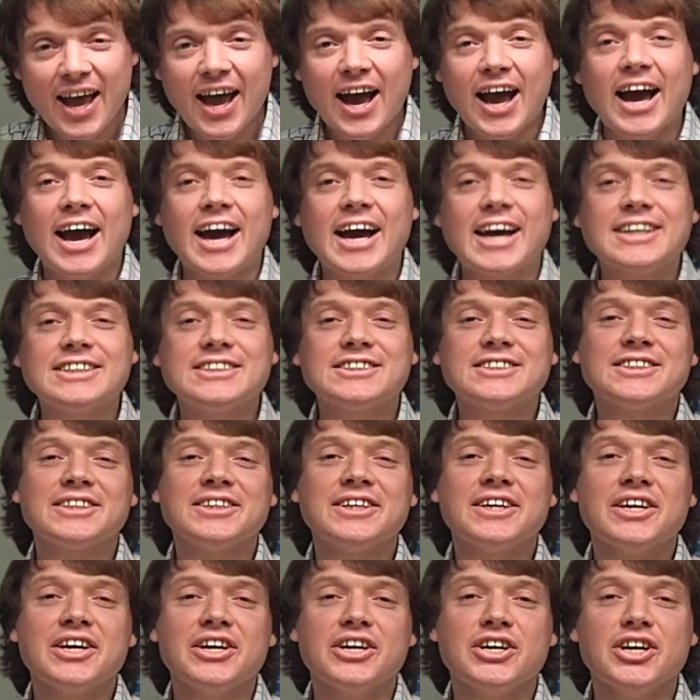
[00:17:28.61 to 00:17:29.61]
And
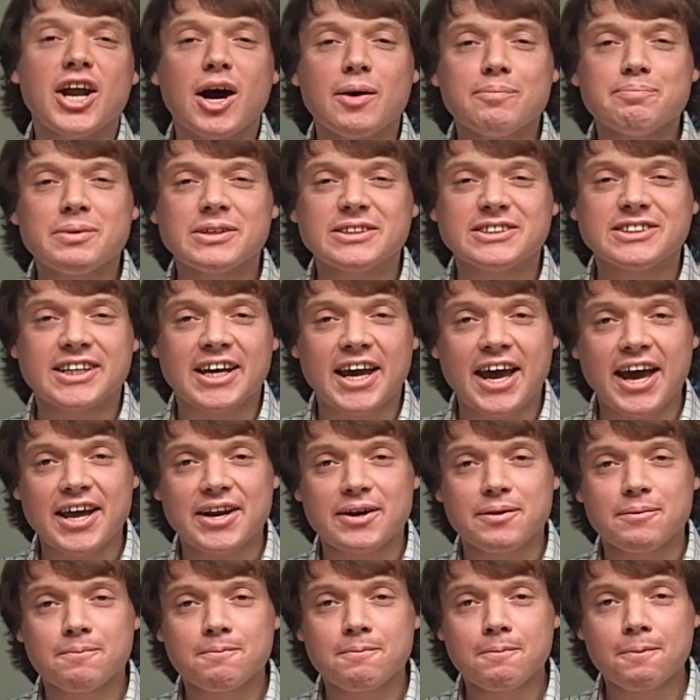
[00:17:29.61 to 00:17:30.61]
number 10,
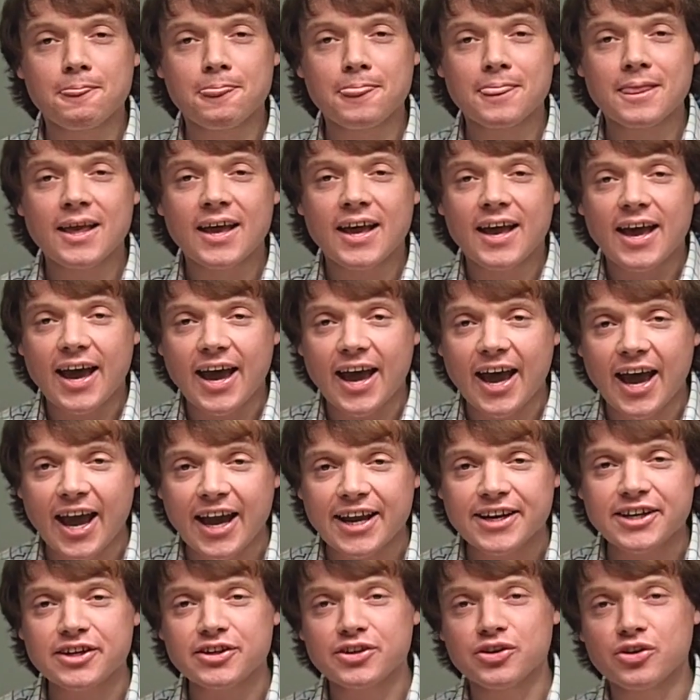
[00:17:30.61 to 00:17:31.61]

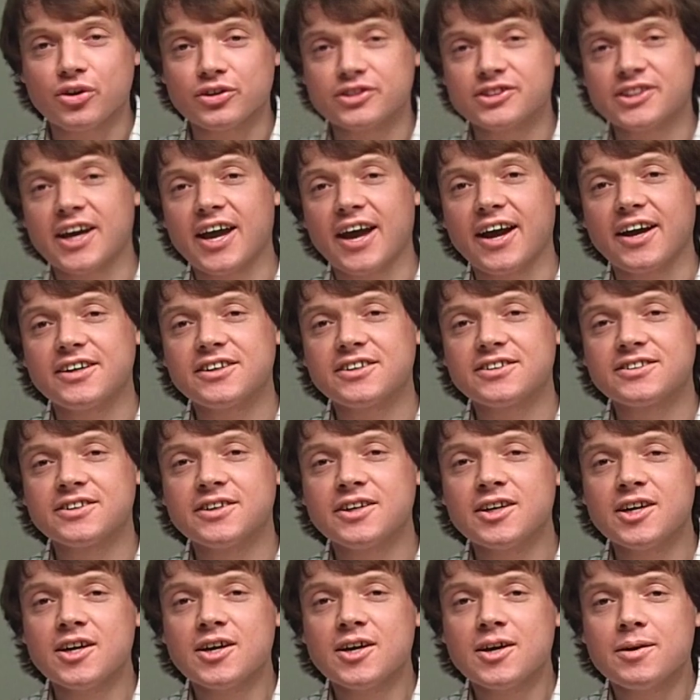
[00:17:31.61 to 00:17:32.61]
edit your
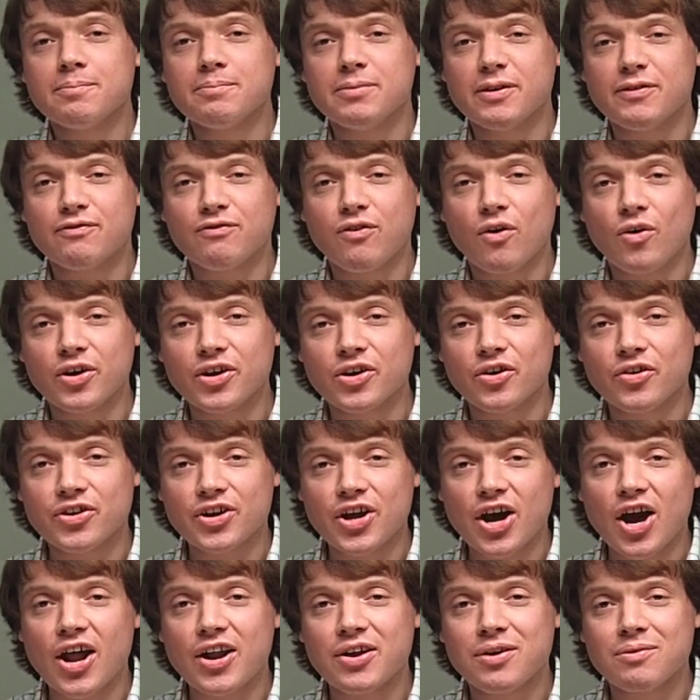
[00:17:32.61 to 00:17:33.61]
text before you're
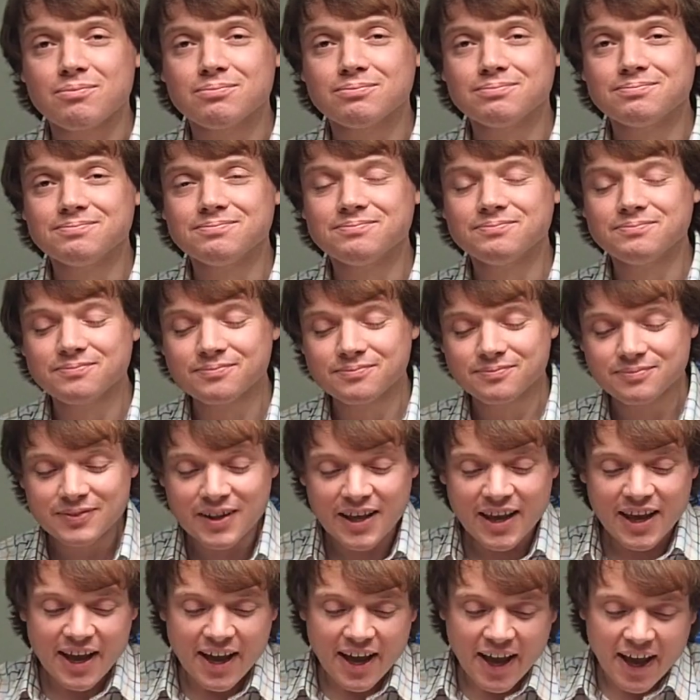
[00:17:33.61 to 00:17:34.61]
done.
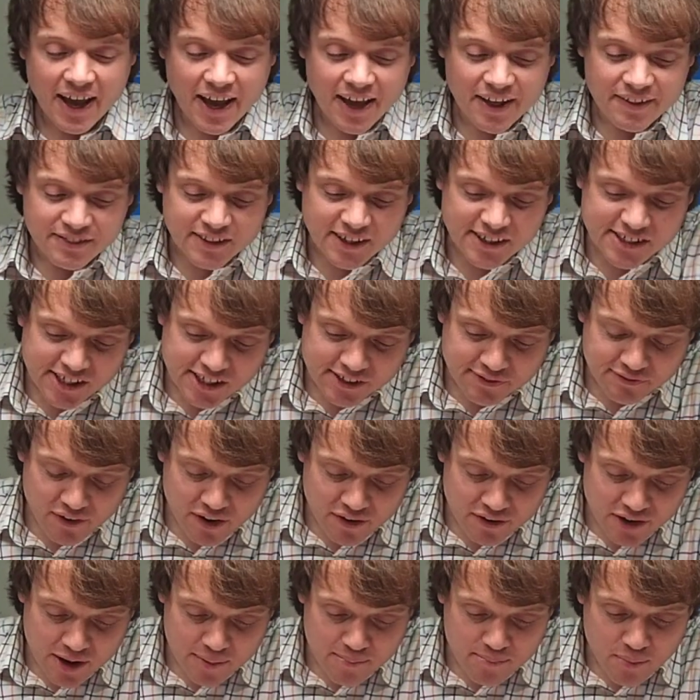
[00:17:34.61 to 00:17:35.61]
This is
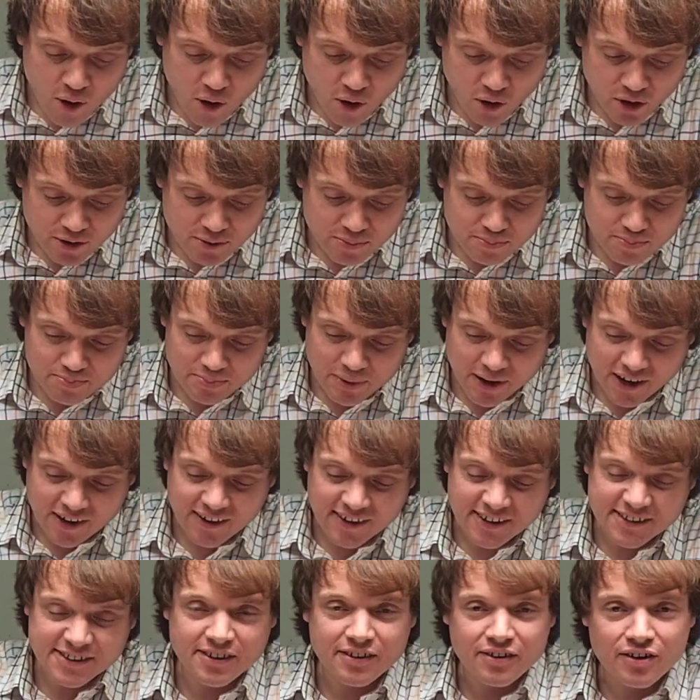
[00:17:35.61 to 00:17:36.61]
very important
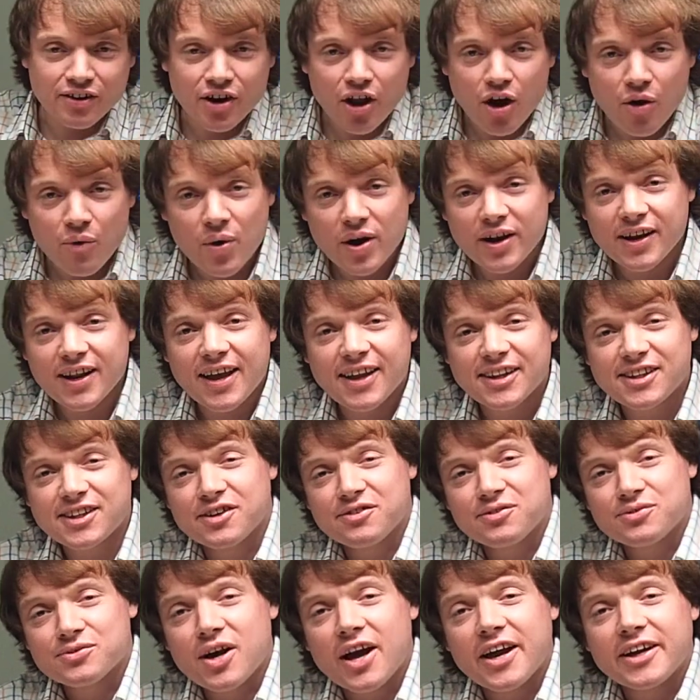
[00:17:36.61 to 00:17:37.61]
because no one gets
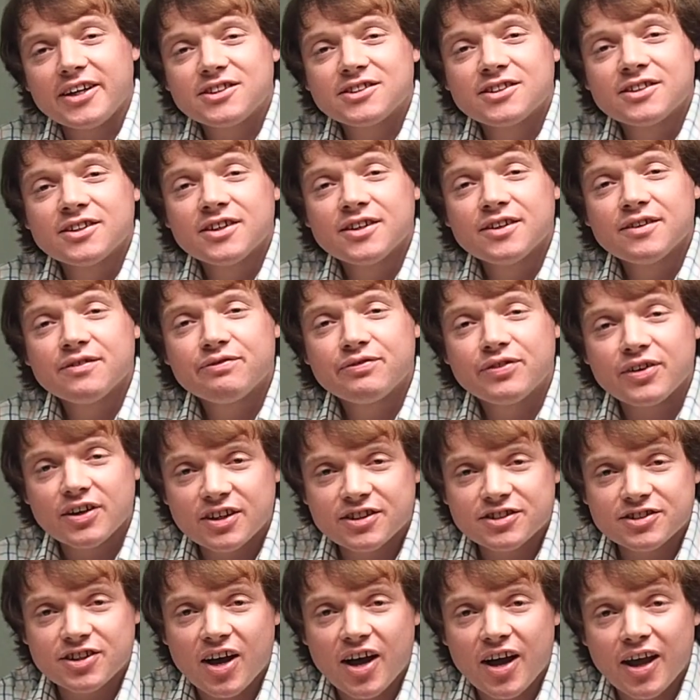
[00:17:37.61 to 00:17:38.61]
it right
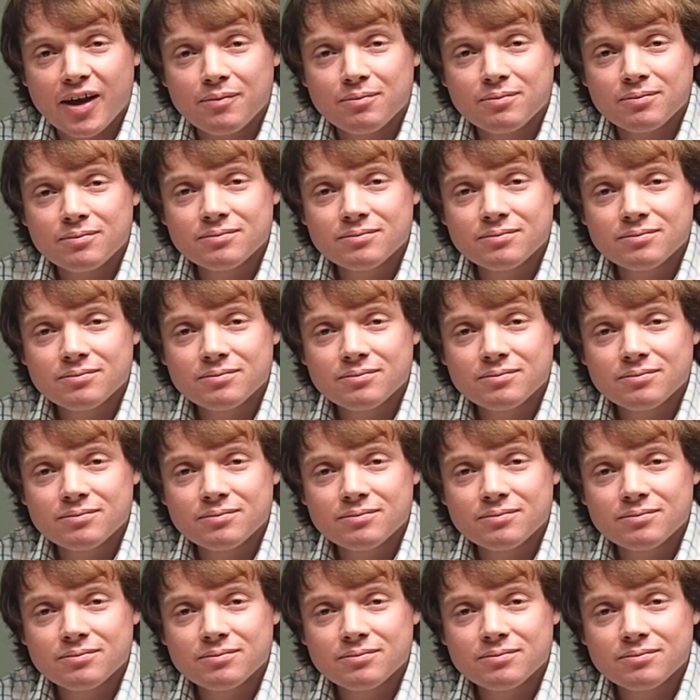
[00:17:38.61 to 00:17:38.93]
first time.